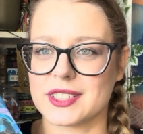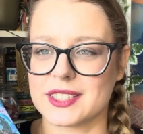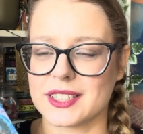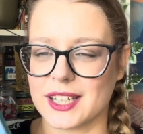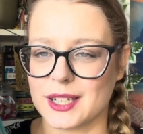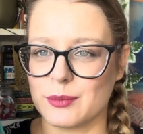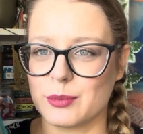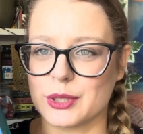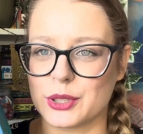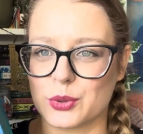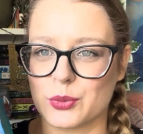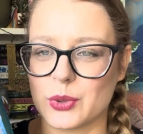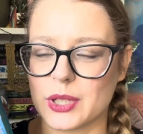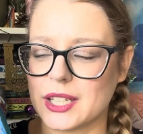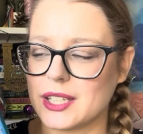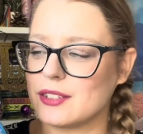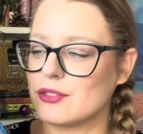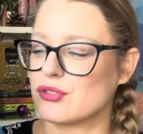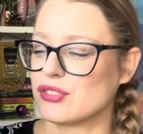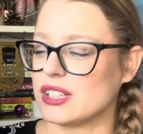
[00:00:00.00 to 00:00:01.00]
in
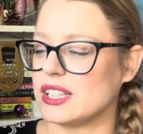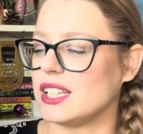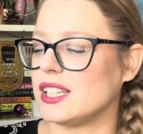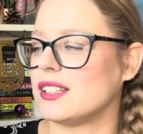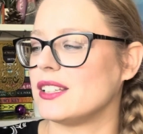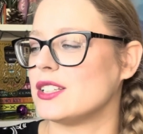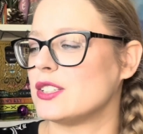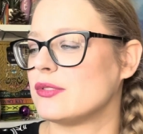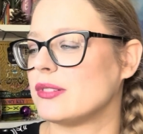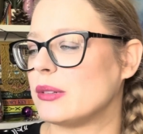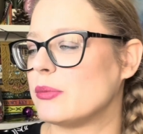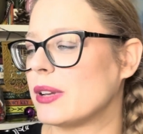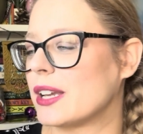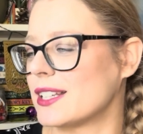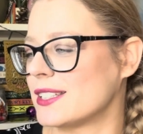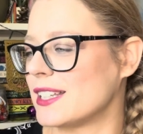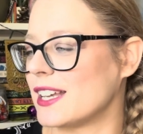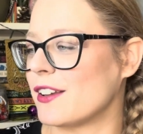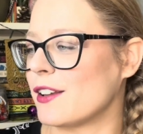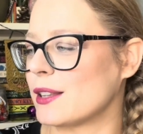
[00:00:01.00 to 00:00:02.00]
between reading this one,
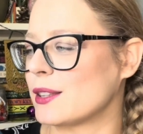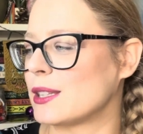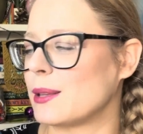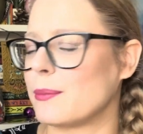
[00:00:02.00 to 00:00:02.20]
because at the